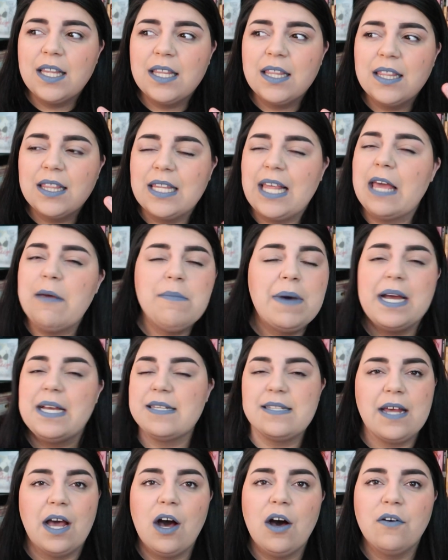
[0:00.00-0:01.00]
let
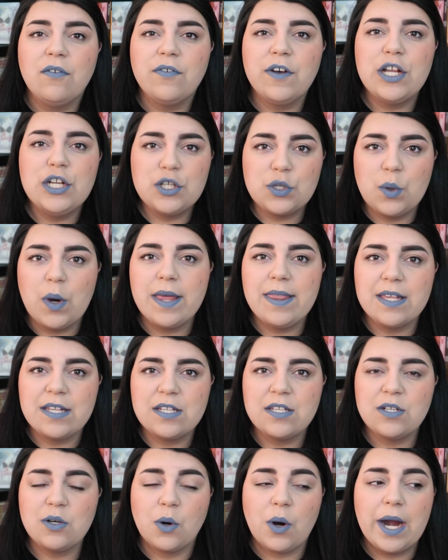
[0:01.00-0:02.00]
myself enjoy
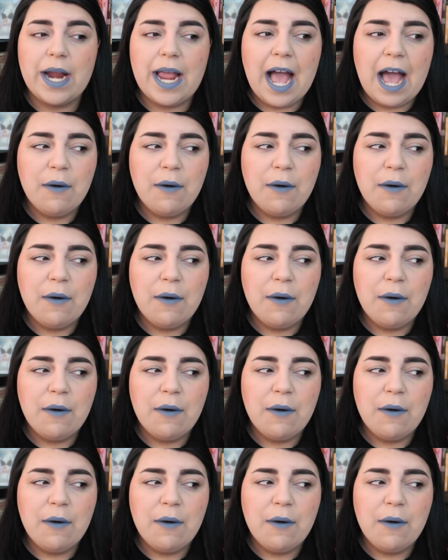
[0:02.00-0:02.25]
this story.